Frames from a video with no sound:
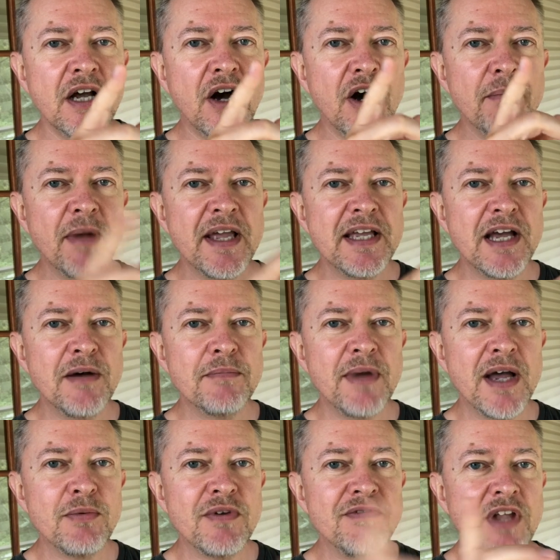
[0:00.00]
I may come
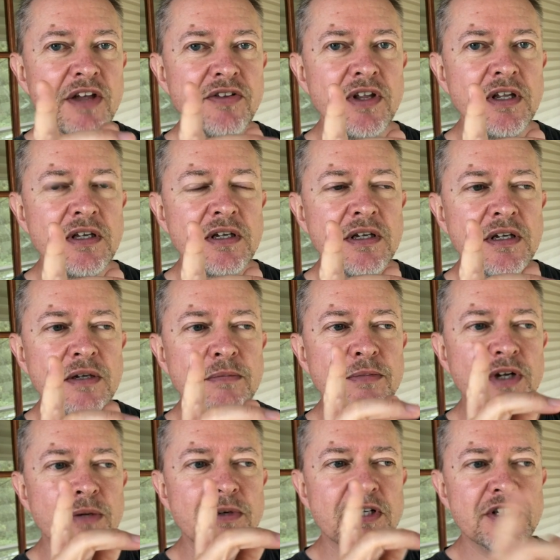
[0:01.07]
back with nothing,
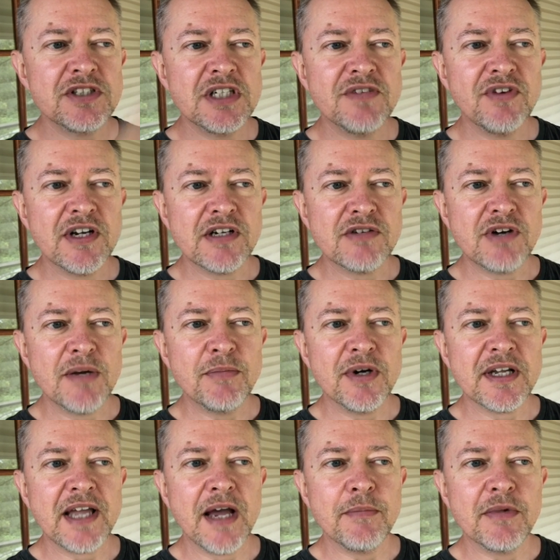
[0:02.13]
but I'm going to see if I can grab
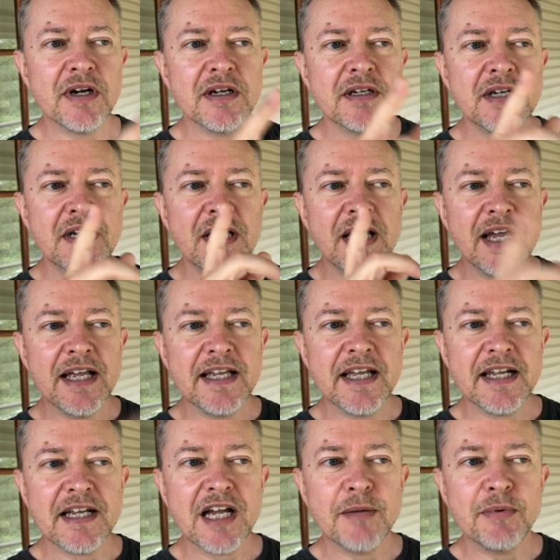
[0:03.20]
my camera and
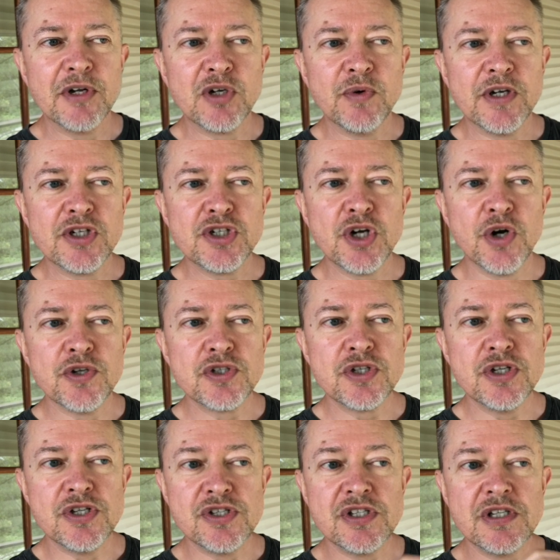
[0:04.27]
get a couple of quick shots
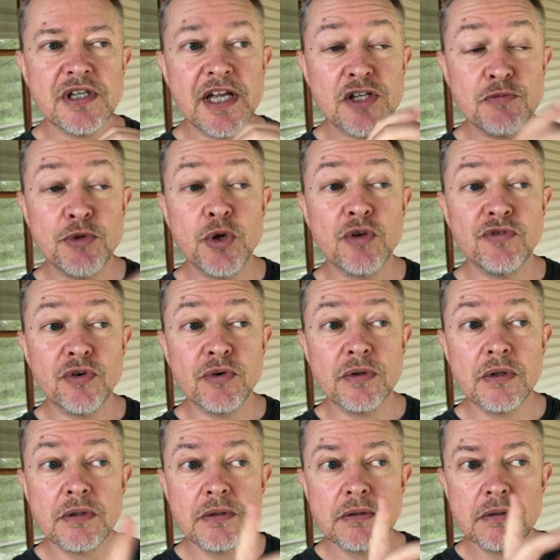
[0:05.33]
because it's beautiful.
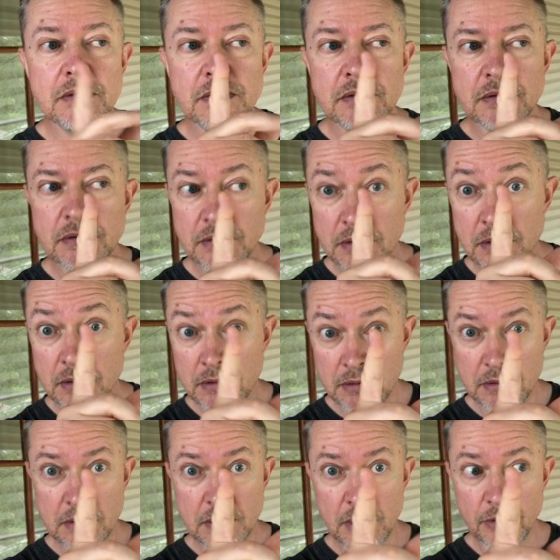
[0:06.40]

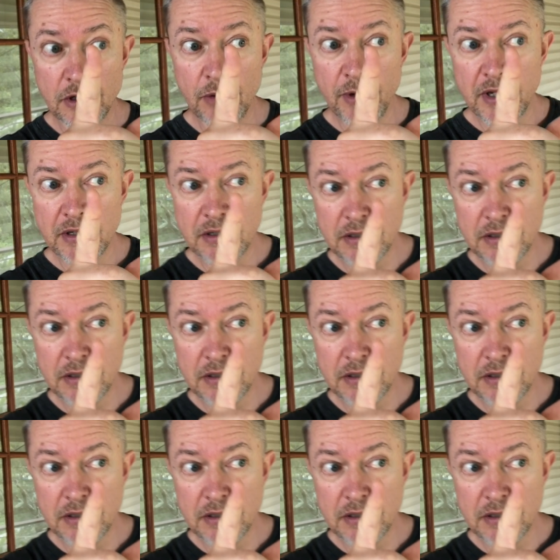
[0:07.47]
Don't go away.